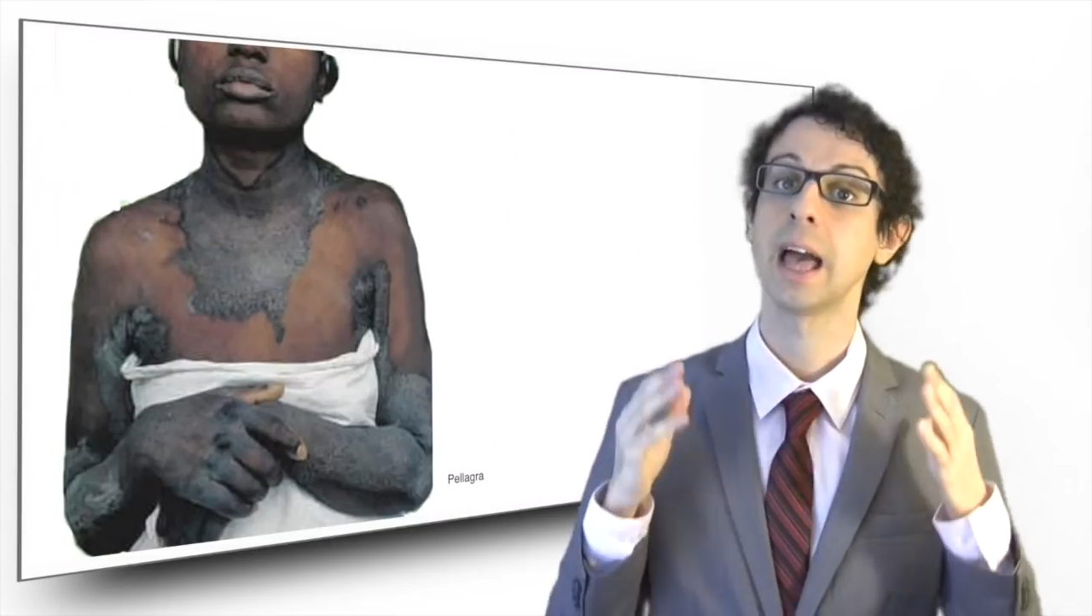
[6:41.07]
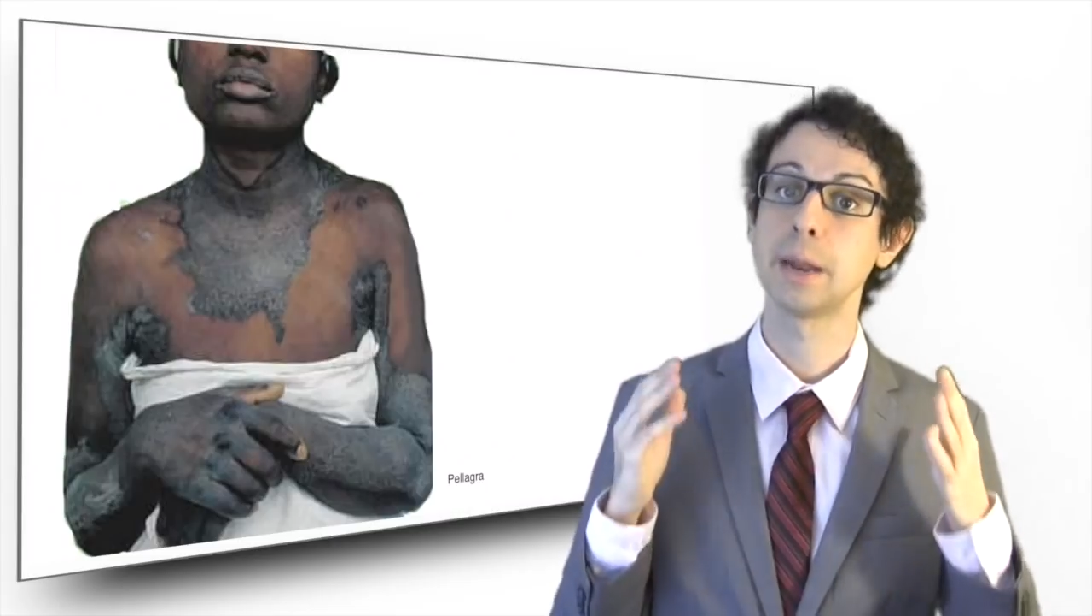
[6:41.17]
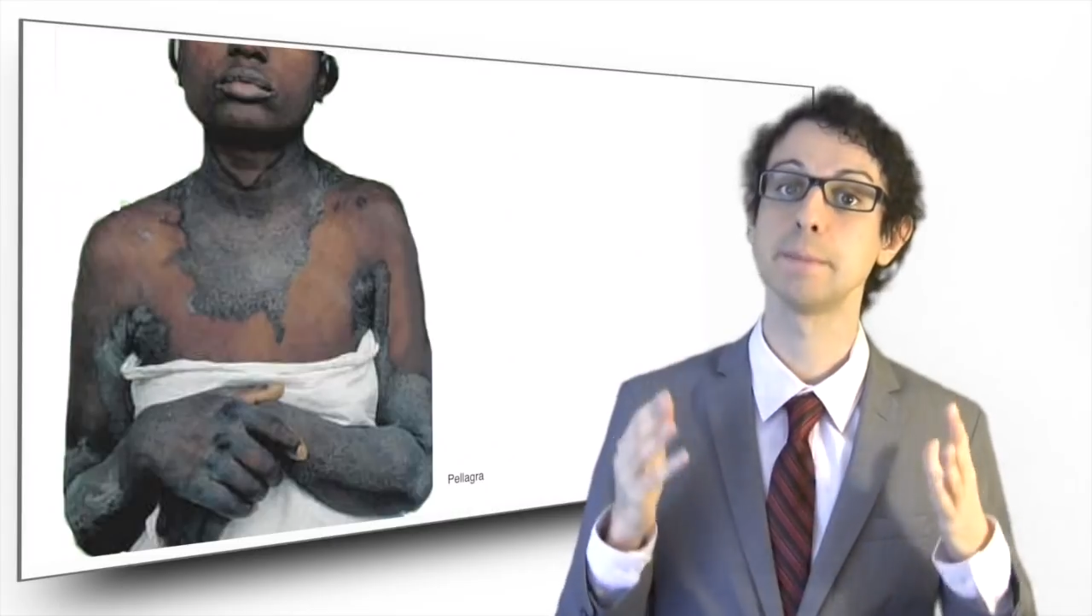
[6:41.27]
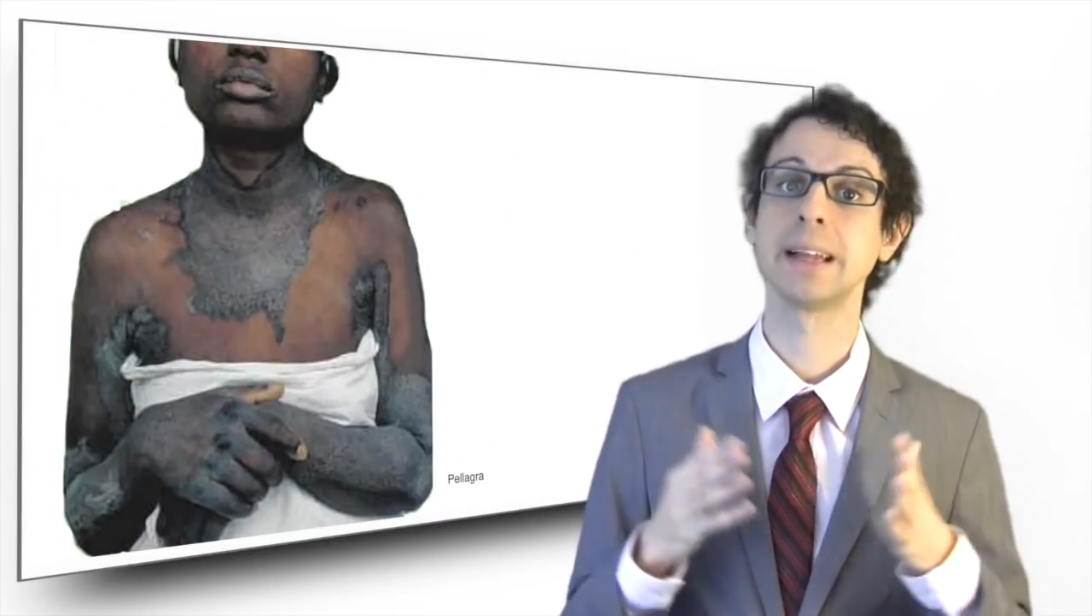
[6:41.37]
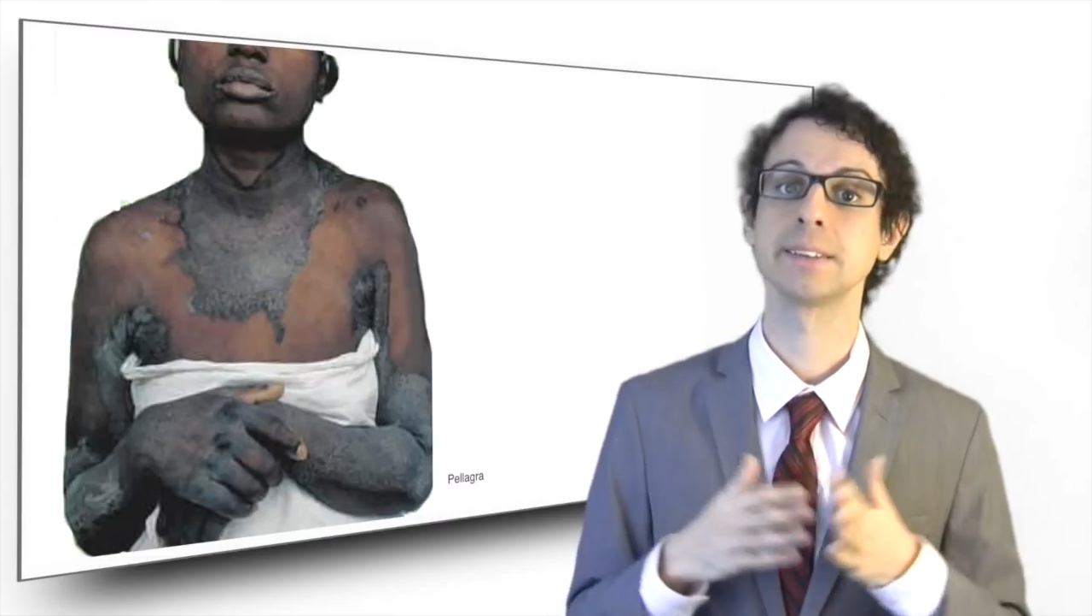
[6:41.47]

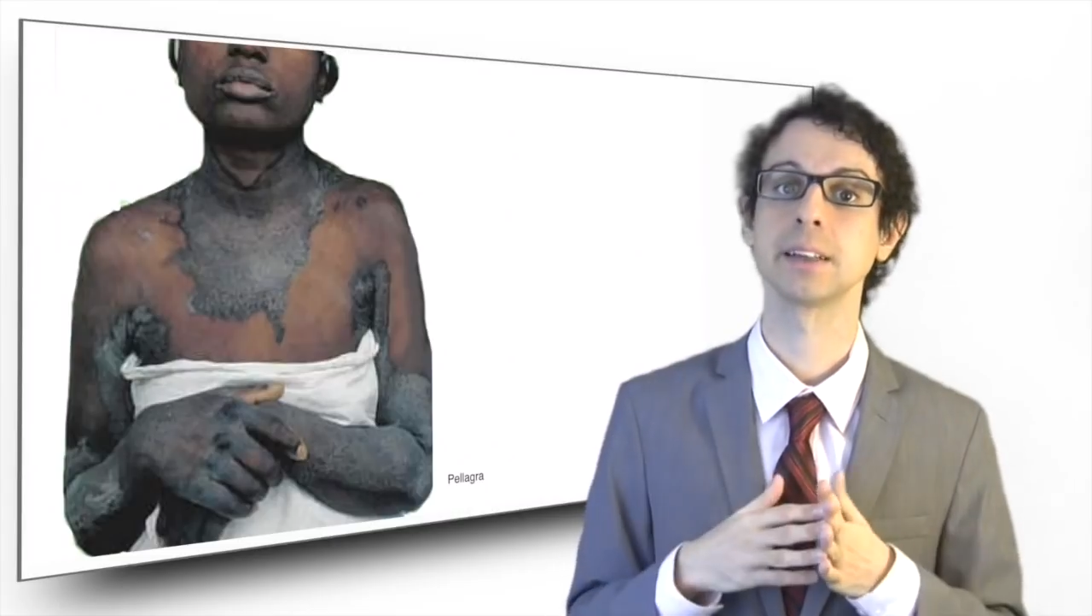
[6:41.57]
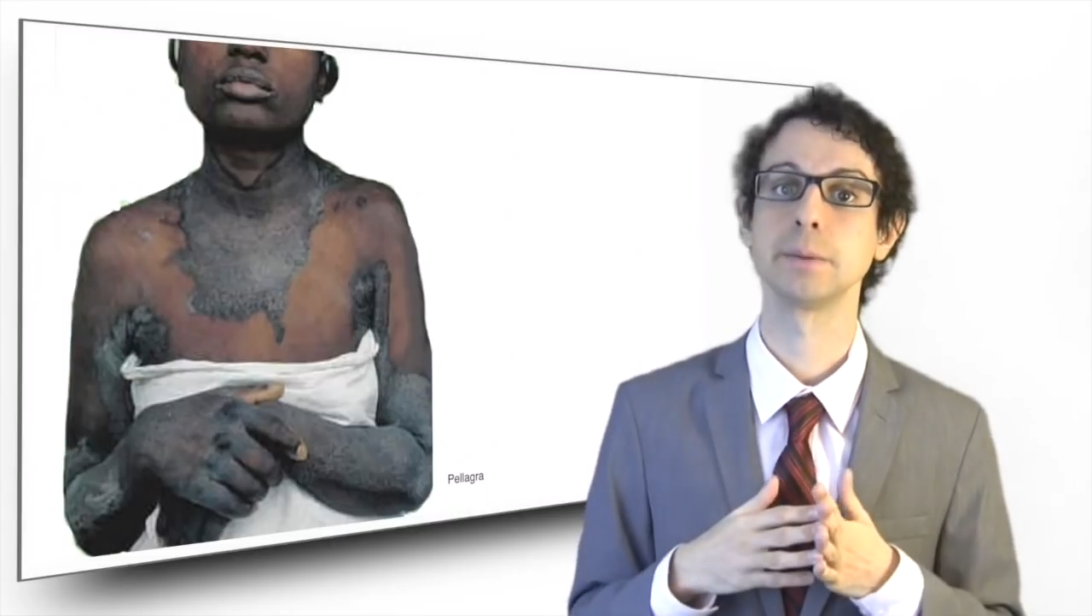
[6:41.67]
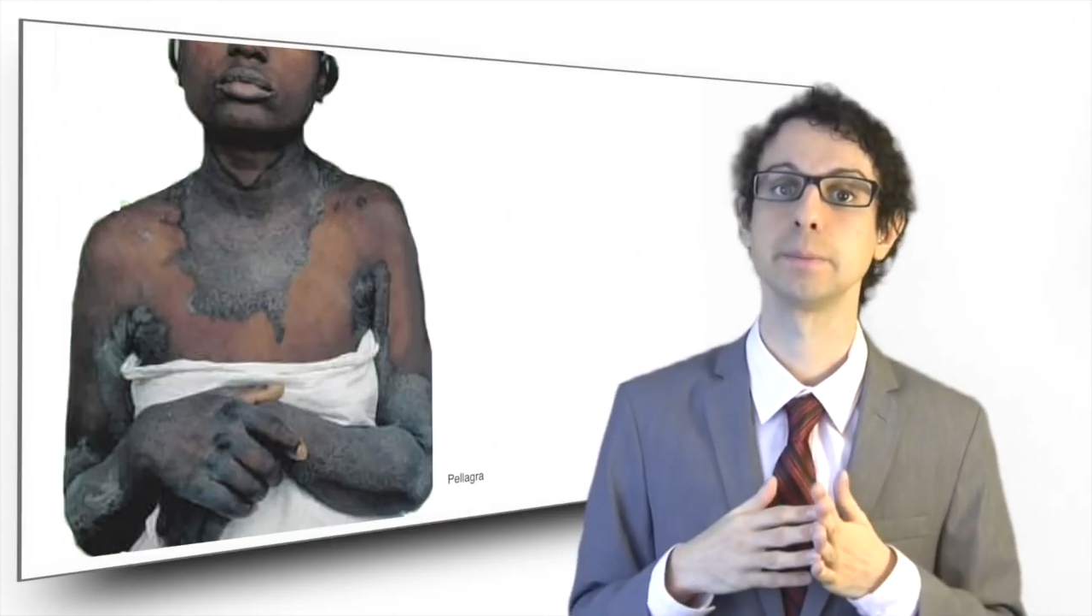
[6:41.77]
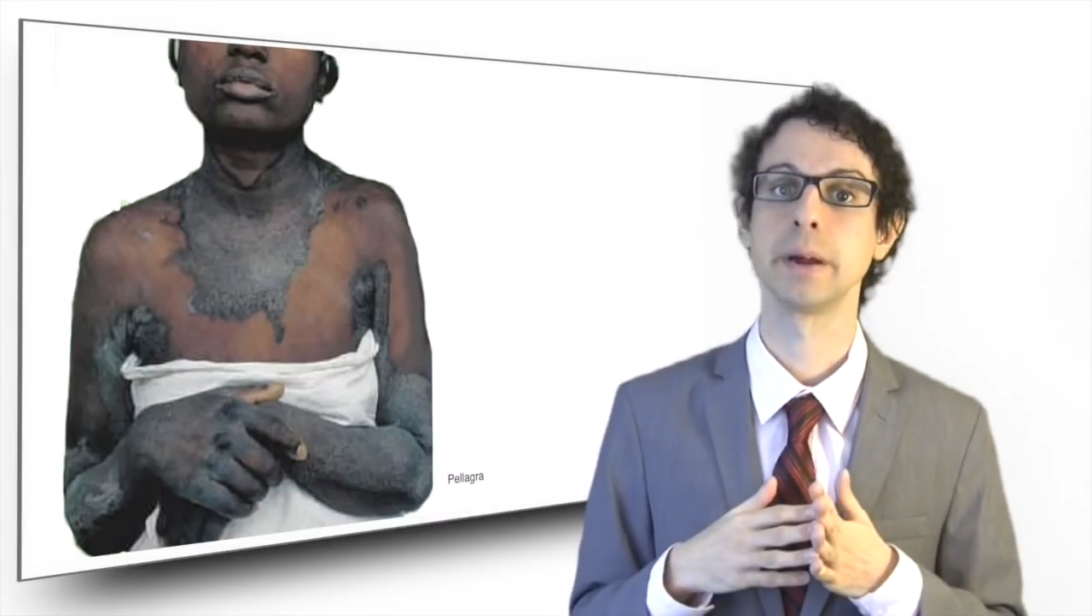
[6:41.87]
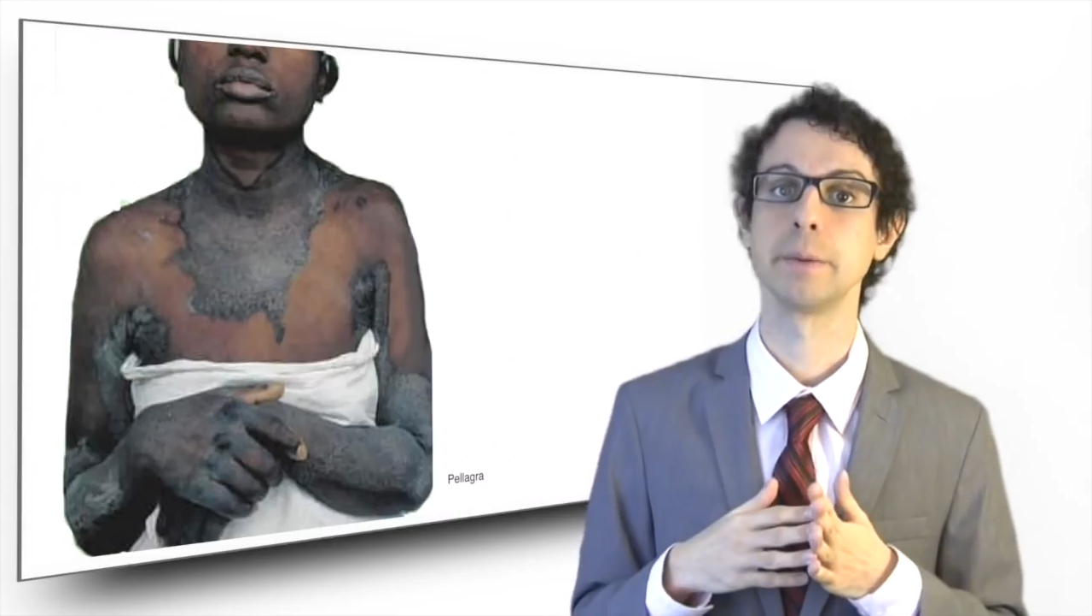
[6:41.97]
and mental
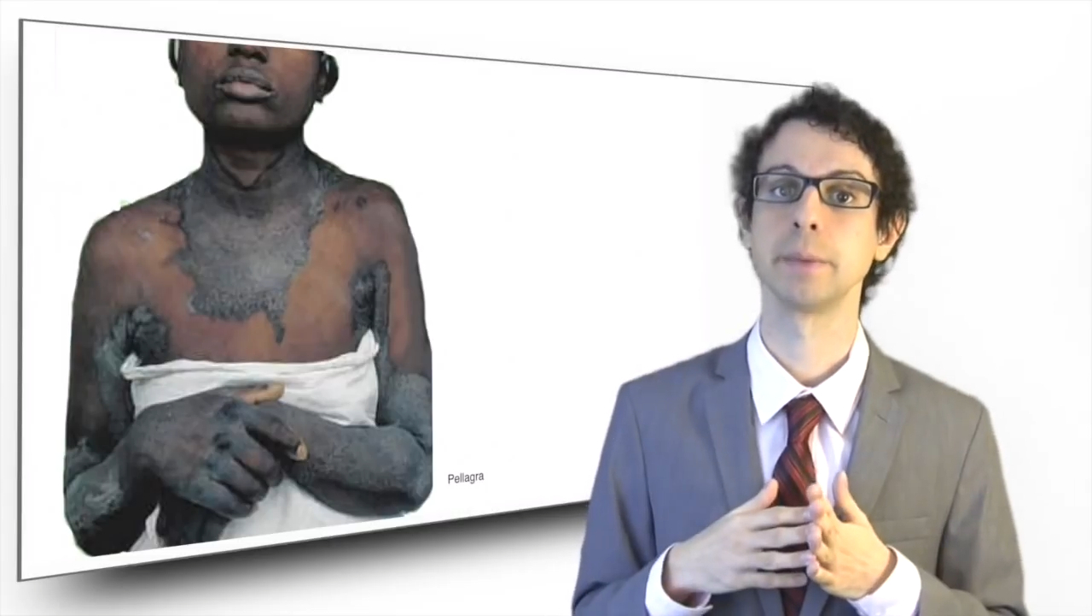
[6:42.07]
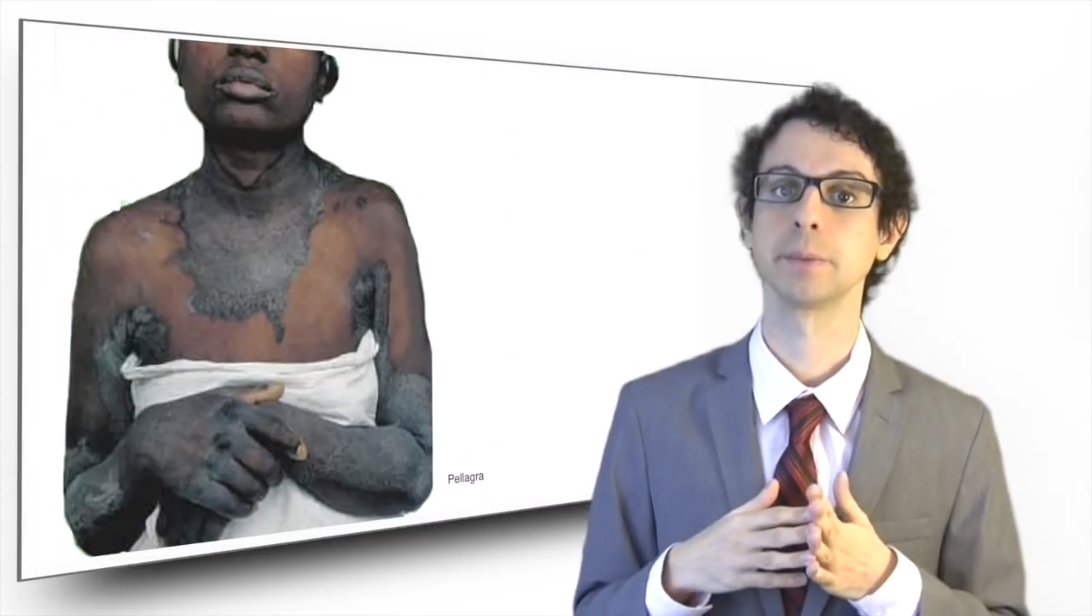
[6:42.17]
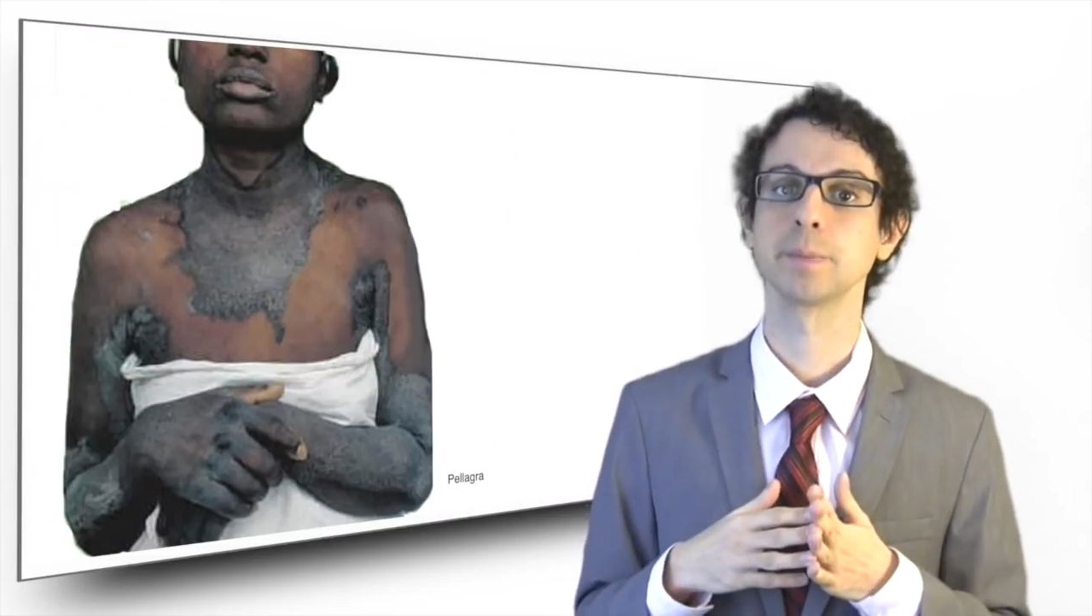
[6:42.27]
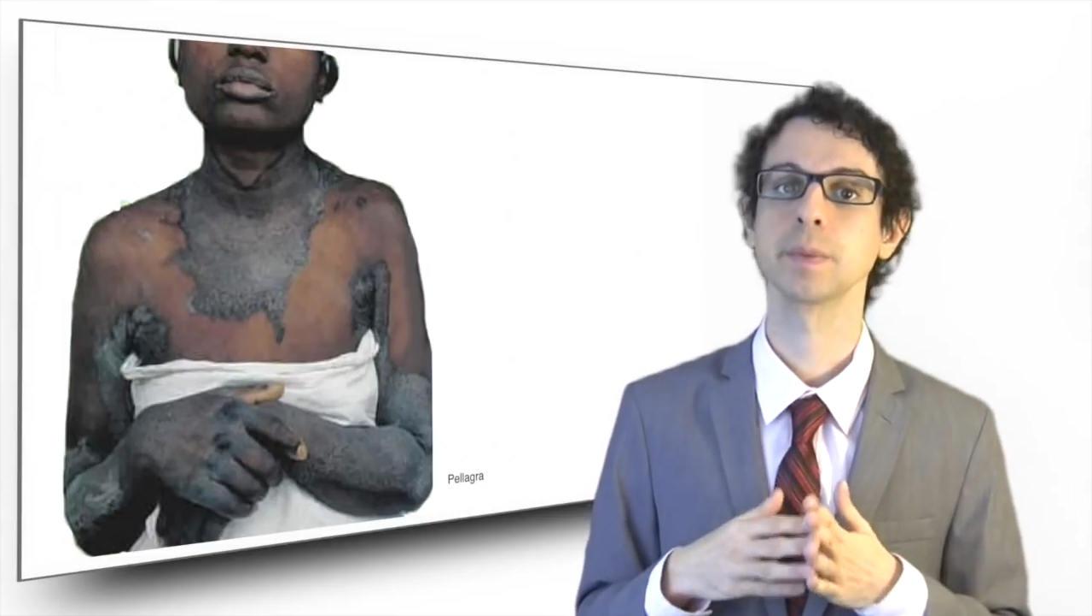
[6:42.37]
impairment.